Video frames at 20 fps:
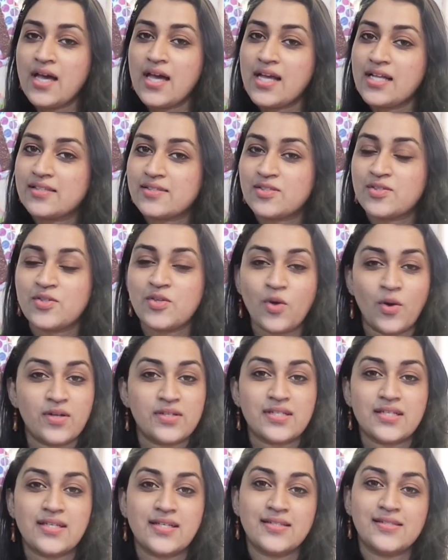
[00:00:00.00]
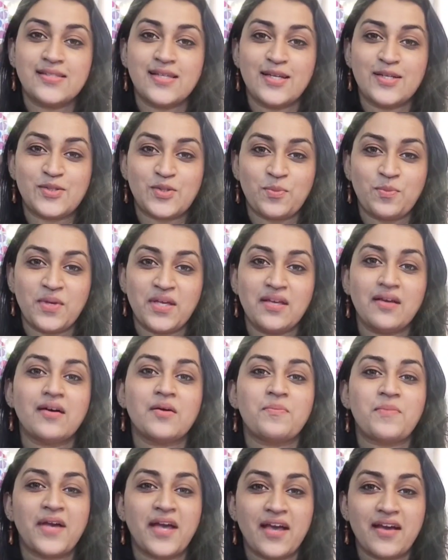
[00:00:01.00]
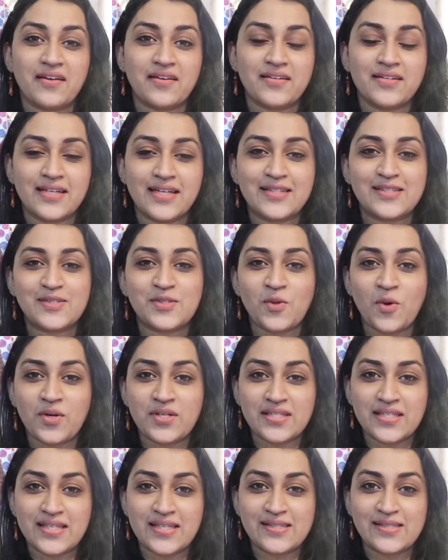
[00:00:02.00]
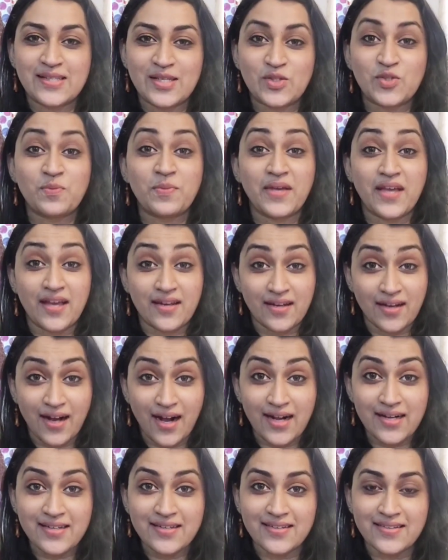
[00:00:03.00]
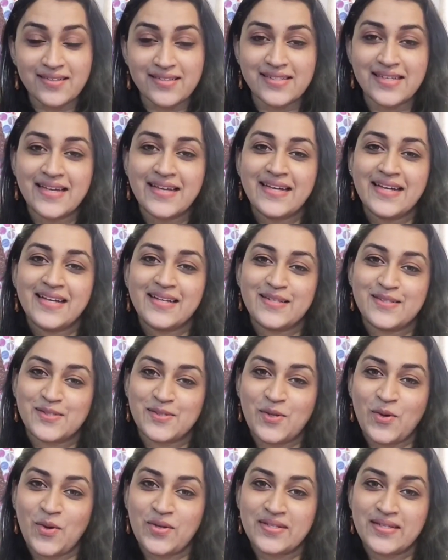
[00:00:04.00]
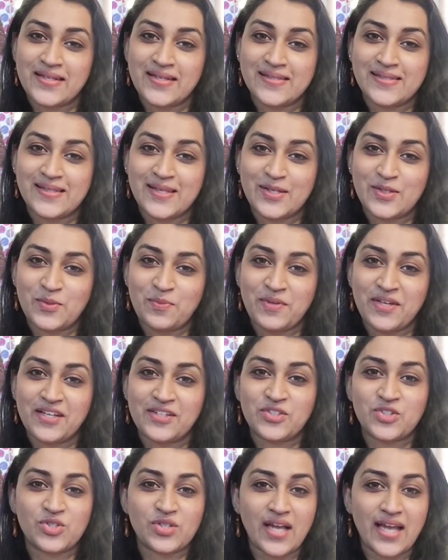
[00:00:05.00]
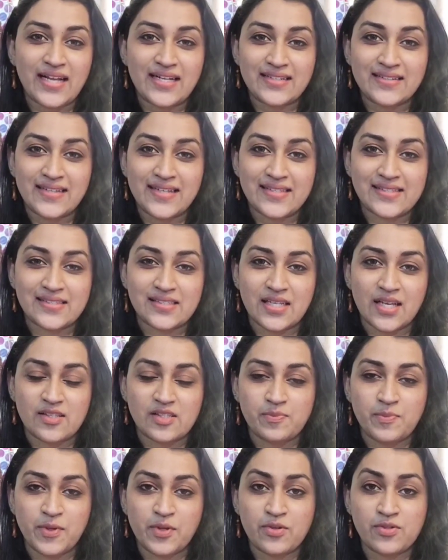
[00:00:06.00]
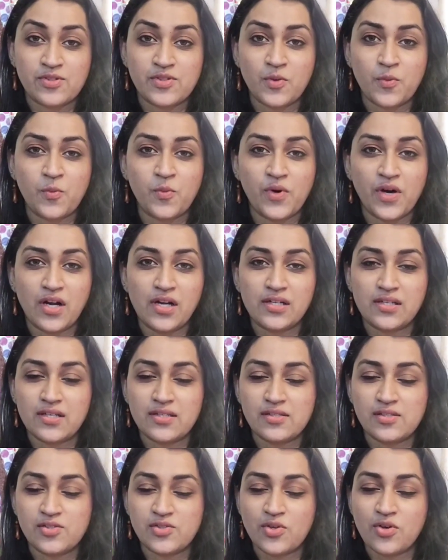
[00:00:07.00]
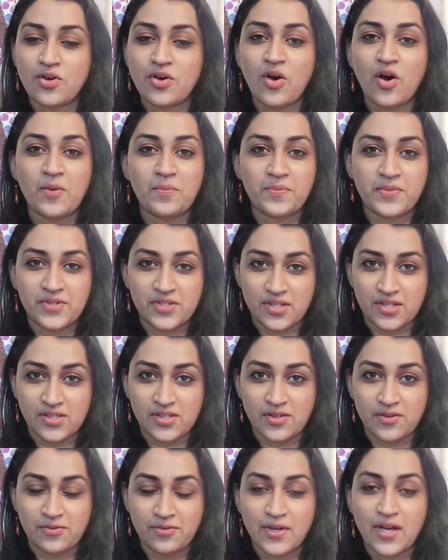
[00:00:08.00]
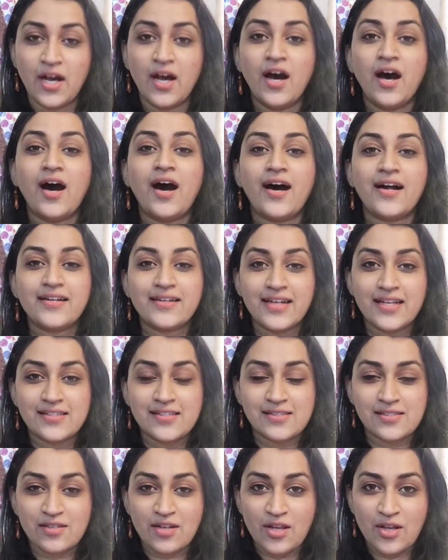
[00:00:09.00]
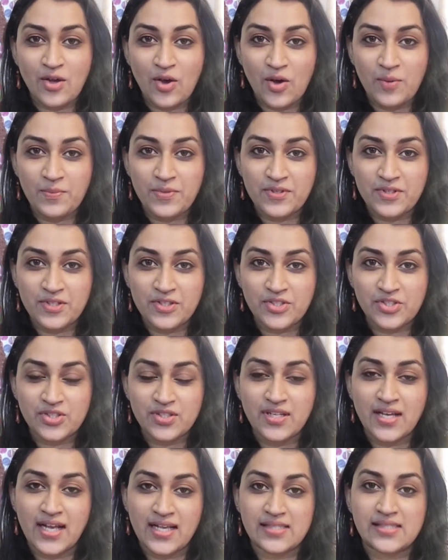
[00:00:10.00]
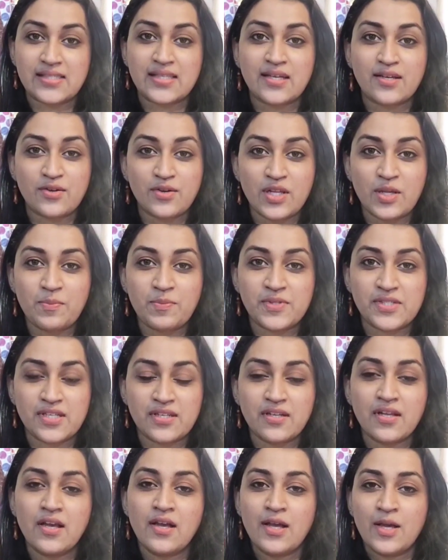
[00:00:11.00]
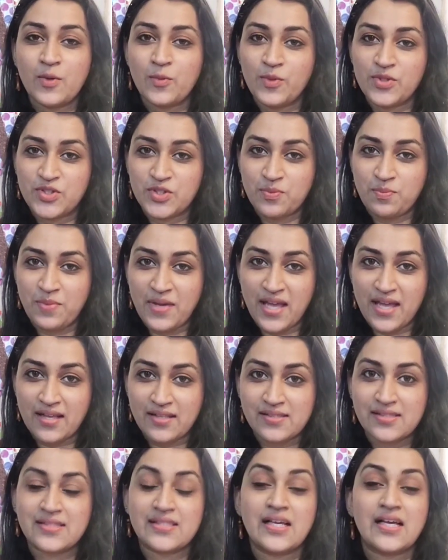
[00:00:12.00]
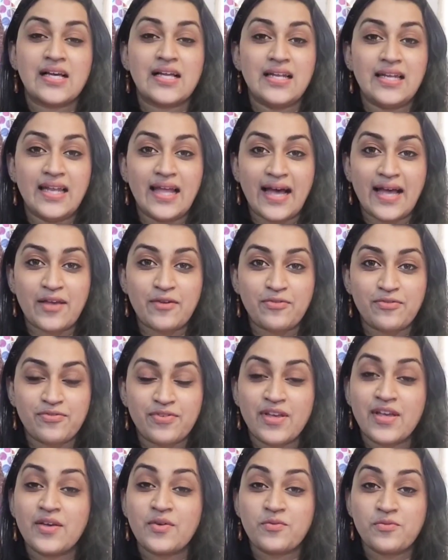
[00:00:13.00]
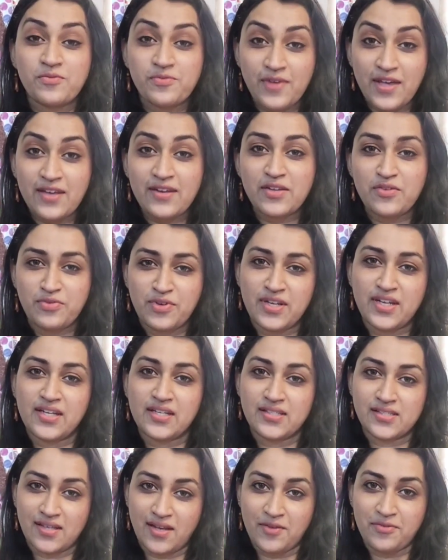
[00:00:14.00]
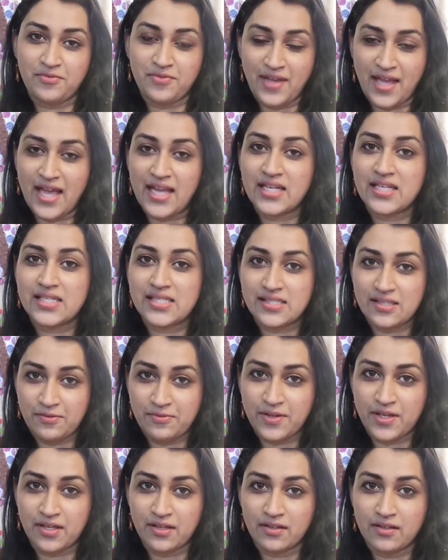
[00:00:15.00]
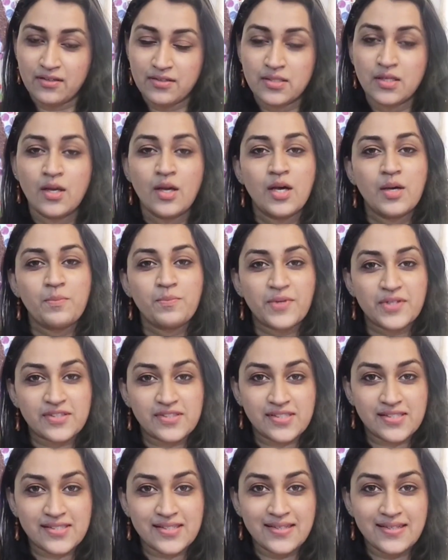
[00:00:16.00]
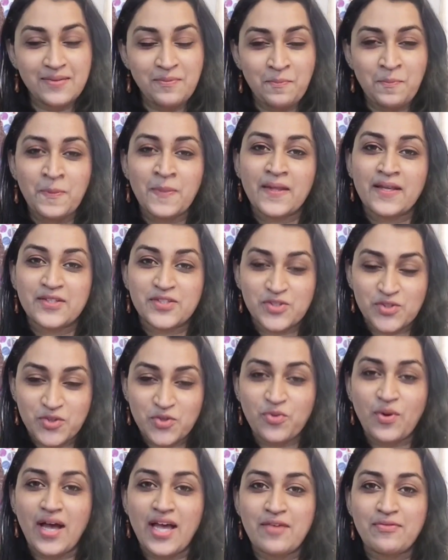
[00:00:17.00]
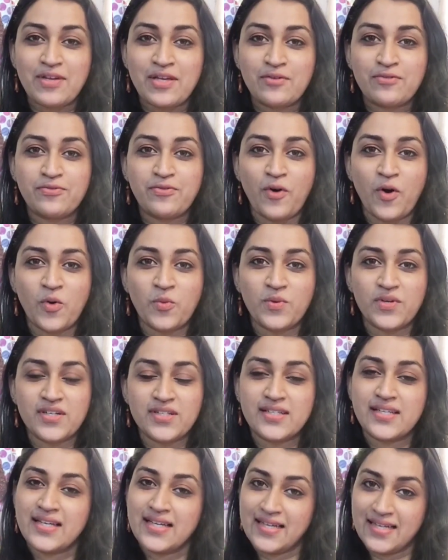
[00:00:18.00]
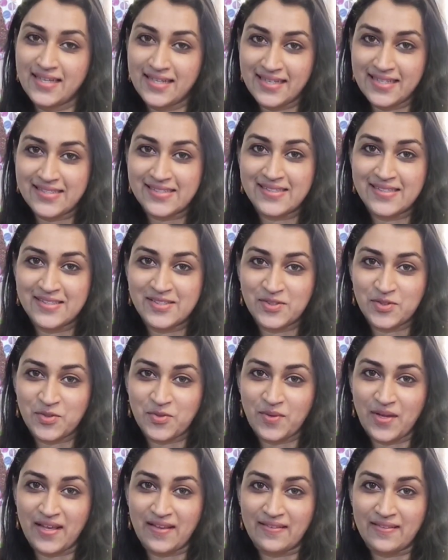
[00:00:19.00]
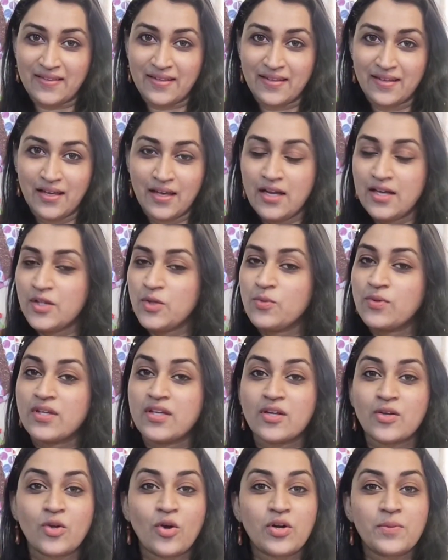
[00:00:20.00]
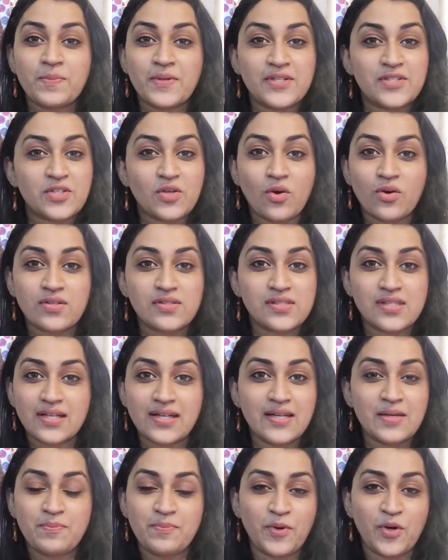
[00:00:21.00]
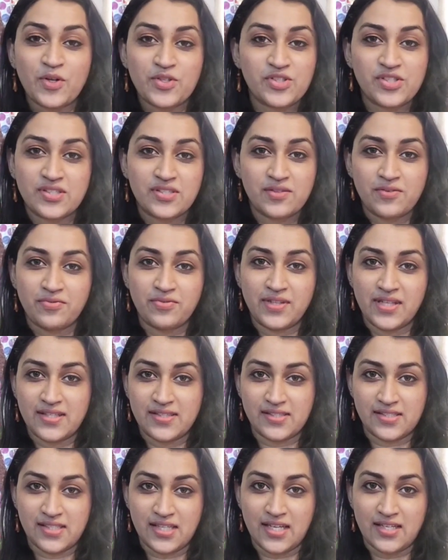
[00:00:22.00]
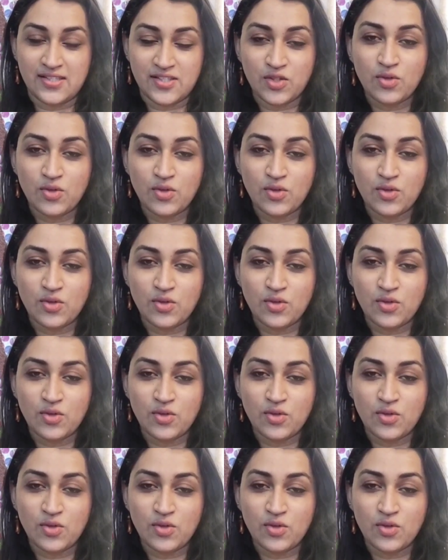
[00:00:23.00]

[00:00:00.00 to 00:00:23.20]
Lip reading: It's not easy to be a parent. It's not easy to be an adult. It is not easy to be a child these days because the world is so competitive. Unnecessary competition has creeped in, which makes life very, very tough and difficult. But still, striving forward is the strength. You cannot be toxically positive these days.